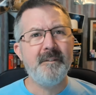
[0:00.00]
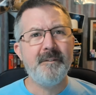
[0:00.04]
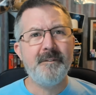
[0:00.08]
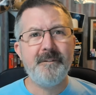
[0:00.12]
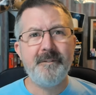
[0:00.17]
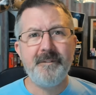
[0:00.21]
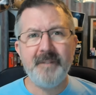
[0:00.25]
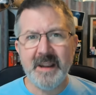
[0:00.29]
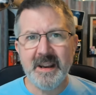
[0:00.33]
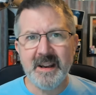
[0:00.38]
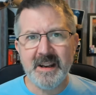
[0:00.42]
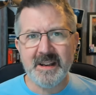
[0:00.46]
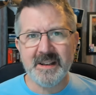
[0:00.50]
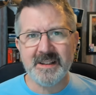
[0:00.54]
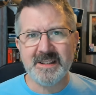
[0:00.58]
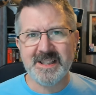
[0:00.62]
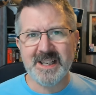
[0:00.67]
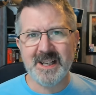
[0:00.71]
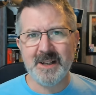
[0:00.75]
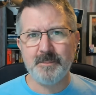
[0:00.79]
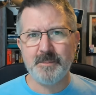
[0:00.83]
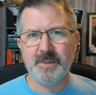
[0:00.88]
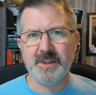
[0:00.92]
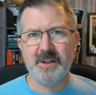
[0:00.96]

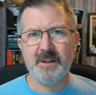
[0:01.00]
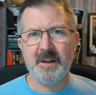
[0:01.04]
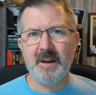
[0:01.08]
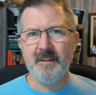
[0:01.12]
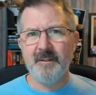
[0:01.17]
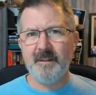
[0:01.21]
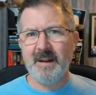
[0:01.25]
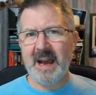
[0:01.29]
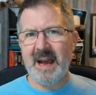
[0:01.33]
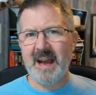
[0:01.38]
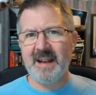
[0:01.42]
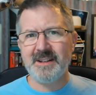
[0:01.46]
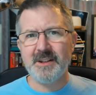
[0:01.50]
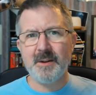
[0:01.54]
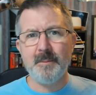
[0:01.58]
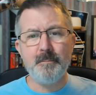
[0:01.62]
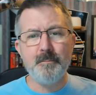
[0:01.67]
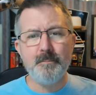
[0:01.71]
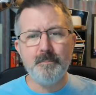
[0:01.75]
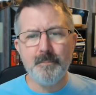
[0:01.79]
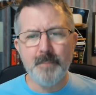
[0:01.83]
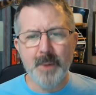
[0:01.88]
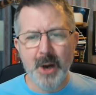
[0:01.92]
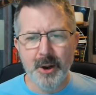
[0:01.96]
fingertips at a
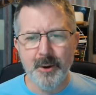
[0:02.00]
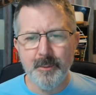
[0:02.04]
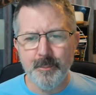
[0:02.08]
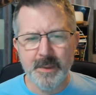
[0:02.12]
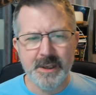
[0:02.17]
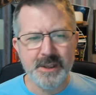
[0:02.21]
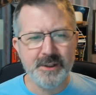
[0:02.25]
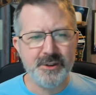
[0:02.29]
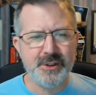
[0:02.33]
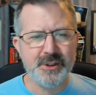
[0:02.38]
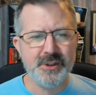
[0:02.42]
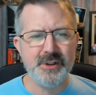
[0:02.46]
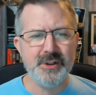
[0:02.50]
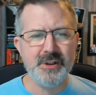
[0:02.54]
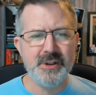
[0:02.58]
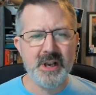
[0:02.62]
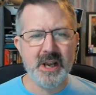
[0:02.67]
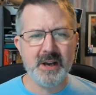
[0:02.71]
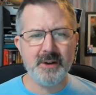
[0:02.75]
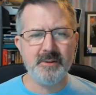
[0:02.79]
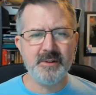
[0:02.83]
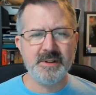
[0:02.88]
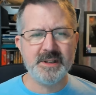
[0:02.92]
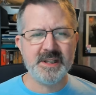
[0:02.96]
moment's
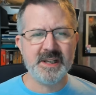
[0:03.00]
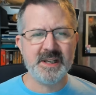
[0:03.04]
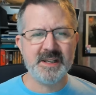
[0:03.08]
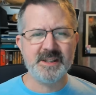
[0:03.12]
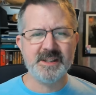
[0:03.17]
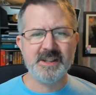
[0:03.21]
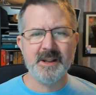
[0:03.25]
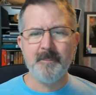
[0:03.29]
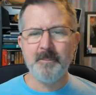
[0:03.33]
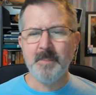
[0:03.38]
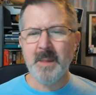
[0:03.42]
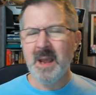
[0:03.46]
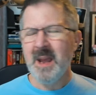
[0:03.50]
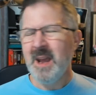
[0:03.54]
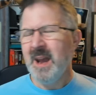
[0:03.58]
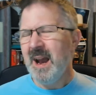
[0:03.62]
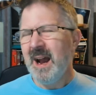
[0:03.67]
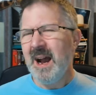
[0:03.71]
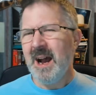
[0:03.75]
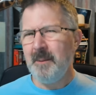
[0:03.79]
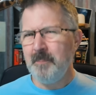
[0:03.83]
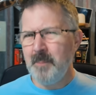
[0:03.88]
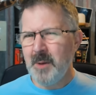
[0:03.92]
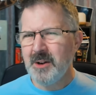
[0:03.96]
notice.
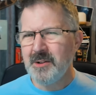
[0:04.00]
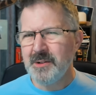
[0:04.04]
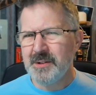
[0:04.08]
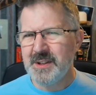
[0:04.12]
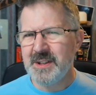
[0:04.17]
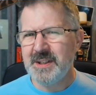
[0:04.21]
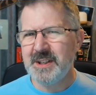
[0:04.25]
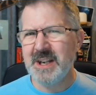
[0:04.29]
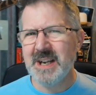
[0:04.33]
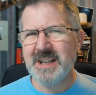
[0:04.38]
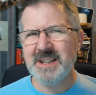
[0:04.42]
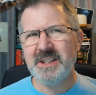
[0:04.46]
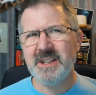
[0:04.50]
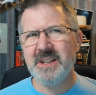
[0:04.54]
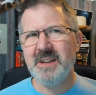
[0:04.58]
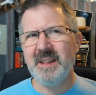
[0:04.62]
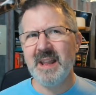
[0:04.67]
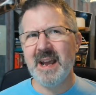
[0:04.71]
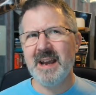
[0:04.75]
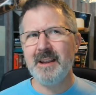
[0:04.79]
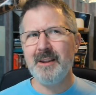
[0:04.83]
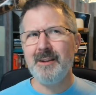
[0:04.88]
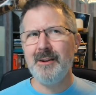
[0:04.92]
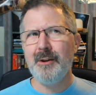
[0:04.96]
I'm not suggesting
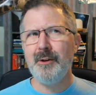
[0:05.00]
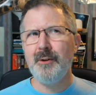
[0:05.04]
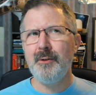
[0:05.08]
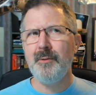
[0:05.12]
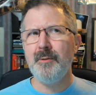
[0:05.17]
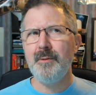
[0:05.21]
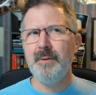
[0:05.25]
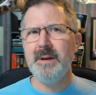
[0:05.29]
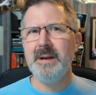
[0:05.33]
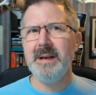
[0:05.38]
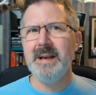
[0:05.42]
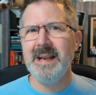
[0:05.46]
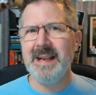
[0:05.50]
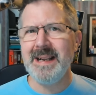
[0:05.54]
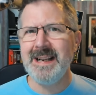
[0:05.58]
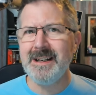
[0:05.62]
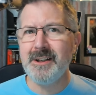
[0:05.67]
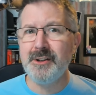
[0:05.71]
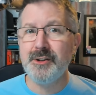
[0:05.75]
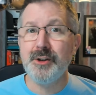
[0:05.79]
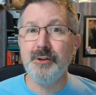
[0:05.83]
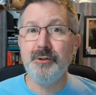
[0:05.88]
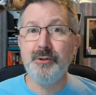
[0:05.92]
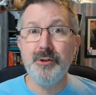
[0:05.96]
that you
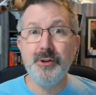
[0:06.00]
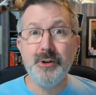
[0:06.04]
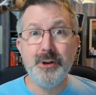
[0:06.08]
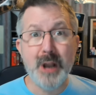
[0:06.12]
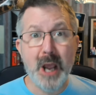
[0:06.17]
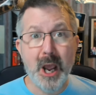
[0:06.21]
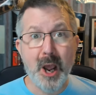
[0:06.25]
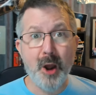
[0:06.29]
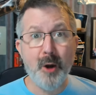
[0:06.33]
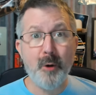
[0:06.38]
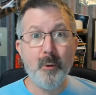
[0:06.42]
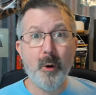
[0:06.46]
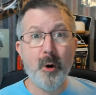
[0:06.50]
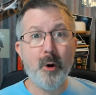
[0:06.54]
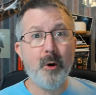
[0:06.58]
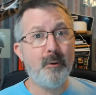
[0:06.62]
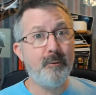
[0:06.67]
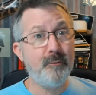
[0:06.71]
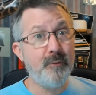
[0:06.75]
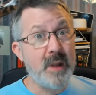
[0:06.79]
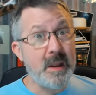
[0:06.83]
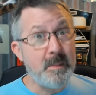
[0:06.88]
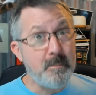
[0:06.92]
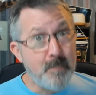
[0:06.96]
need to know
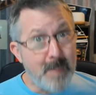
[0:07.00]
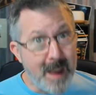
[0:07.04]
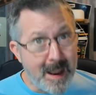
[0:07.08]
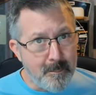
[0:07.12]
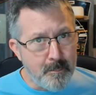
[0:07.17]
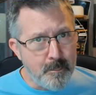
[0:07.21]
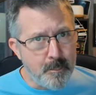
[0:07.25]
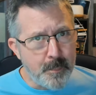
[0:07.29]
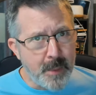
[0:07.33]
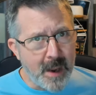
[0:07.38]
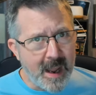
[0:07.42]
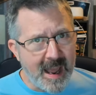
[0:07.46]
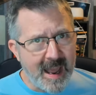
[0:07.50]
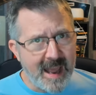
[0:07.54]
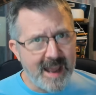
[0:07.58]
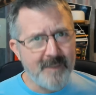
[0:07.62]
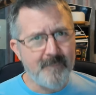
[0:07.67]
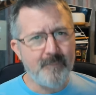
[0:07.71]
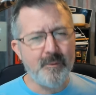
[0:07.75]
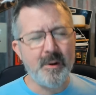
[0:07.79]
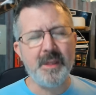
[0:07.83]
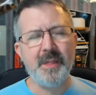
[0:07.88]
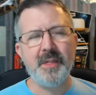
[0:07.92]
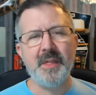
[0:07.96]
or remember
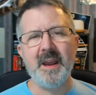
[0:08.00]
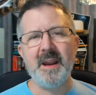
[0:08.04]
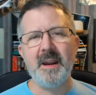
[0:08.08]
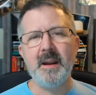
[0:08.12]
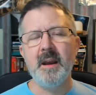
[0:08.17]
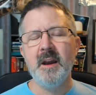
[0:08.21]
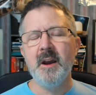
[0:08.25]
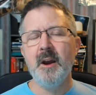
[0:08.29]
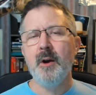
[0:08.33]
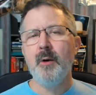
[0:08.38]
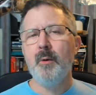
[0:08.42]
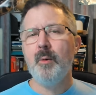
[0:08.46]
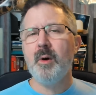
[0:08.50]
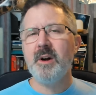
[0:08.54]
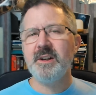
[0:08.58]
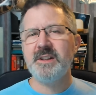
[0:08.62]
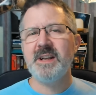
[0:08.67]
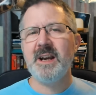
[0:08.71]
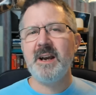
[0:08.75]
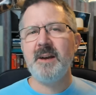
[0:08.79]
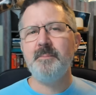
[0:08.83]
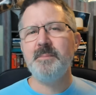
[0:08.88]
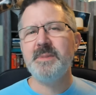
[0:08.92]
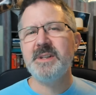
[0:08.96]
everything. What
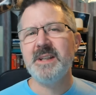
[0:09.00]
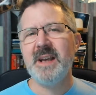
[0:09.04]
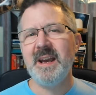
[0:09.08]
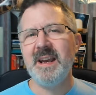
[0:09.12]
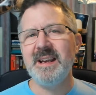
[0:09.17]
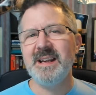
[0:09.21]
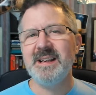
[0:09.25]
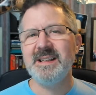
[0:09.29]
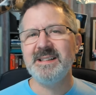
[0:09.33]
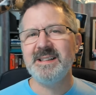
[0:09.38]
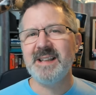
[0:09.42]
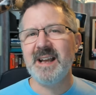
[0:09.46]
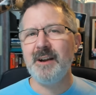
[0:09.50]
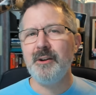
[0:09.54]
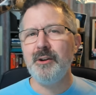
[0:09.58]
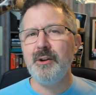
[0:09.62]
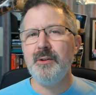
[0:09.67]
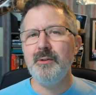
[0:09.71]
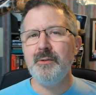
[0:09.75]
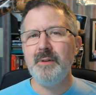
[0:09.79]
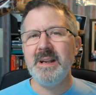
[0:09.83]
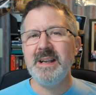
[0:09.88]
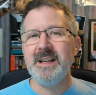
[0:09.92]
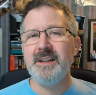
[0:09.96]
I'm saying is that
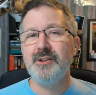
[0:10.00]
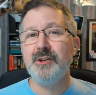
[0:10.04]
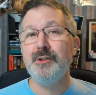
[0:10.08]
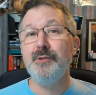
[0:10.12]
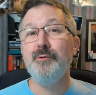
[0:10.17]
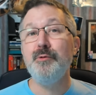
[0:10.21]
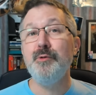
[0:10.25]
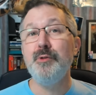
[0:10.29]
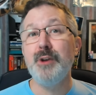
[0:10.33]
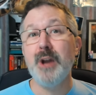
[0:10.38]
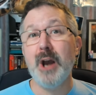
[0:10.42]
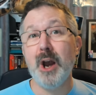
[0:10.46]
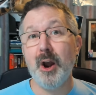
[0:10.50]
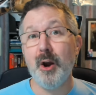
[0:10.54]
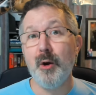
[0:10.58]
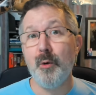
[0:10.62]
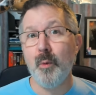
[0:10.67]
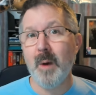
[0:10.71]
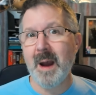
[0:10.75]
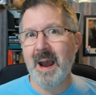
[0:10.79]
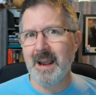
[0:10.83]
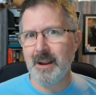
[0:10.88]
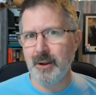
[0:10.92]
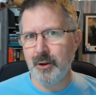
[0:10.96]
you need to know
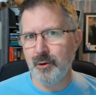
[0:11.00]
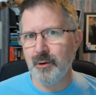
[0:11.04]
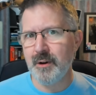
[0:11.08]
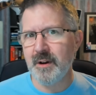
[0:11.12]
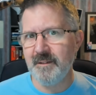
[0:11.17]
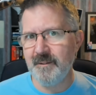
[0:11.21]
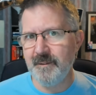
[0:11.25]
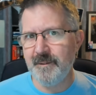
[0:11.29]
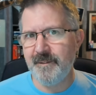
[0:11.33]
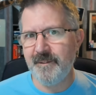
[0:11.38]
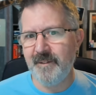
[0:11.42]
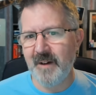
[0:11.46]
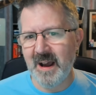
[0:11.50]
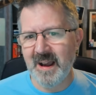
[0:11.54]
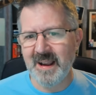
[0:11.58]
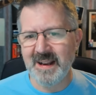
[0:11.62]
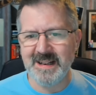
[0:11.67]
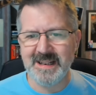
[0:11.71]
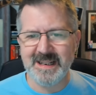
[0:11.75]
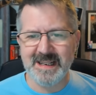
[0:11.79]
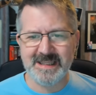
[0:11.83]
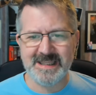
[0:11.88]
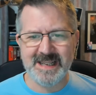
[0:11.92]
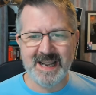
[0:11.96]
where you can
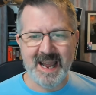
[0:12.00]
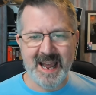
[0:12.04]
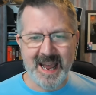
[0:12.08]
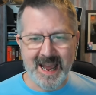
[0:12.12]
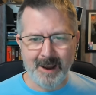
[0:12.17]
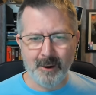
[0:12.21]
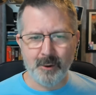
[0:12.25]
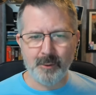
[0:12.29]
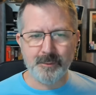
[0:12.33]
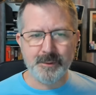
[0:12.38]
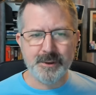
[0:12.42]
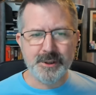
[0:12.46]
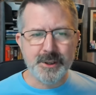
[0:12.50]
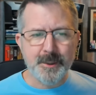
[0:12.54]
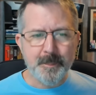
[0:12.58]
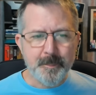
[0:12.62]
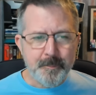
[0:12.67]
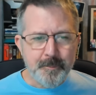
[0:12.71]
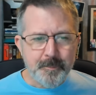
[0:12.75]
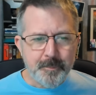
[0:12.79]
find it out